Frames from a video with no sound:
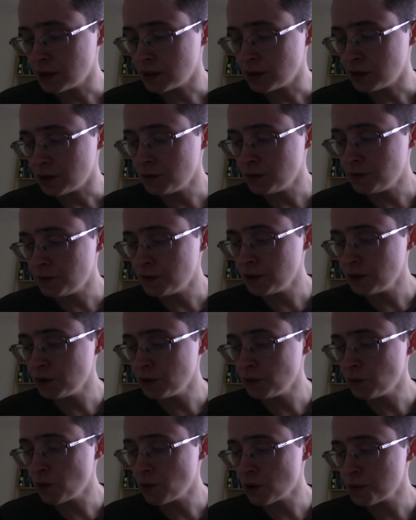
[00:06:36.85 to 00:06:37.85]
You feel the
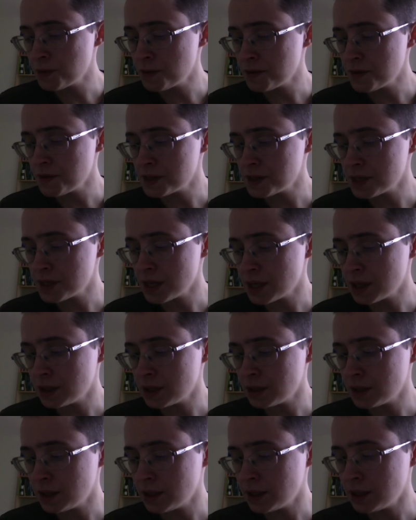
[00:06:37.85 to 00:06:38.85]
warmth of the
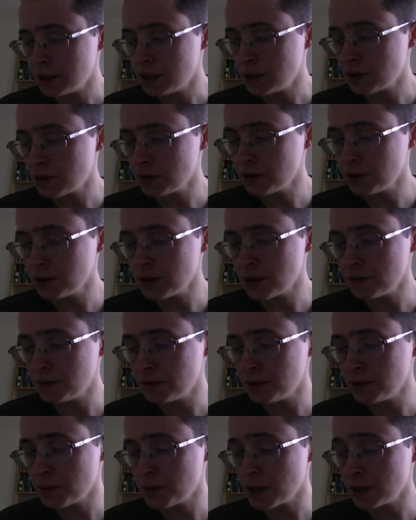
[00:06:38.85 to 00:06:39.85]
sun and hear the
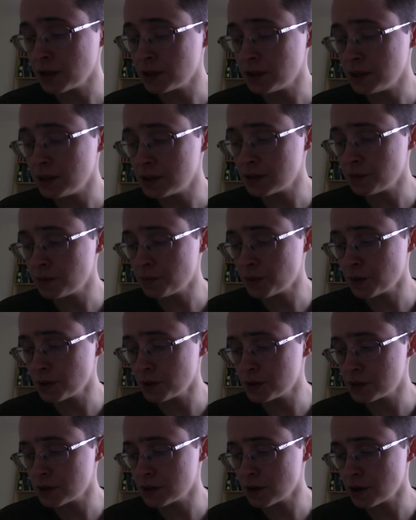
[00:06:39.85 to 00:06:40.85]
lovely melodies of
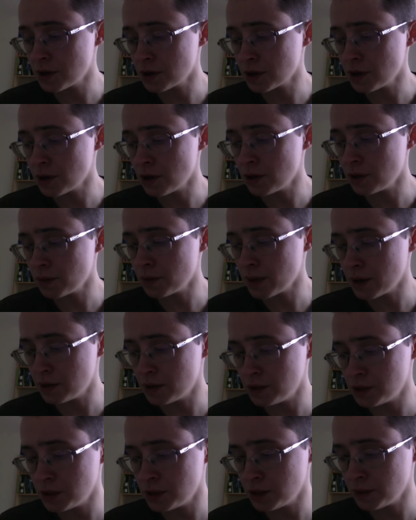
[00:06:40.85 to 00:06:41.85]
birdsong all around
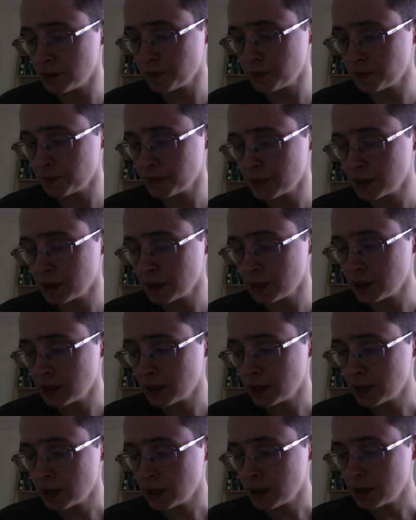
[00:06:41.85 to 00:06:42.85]
you.
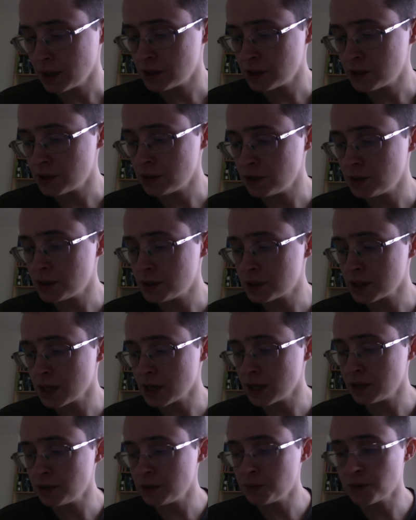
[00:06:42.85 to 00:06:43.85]
And so you
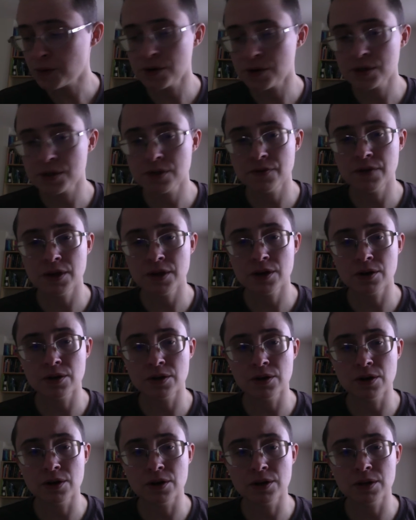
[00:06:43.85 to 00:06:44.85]
decide to persevere
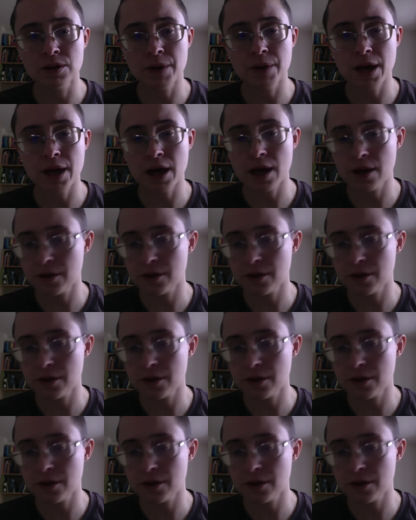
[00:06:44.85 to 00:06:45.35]
along the path.